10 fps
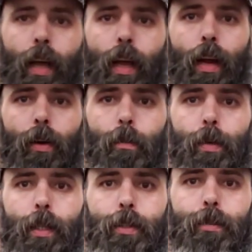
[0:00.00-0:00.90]
air
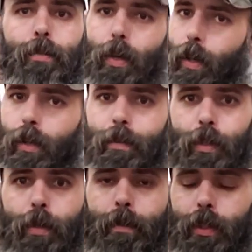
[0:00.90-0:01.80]
compressor for all of you
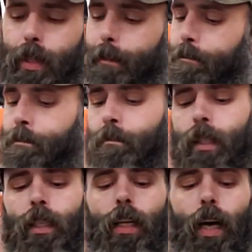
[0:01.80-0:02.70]
that missed it.
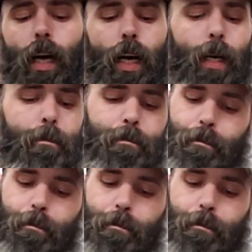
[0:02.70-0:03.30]
At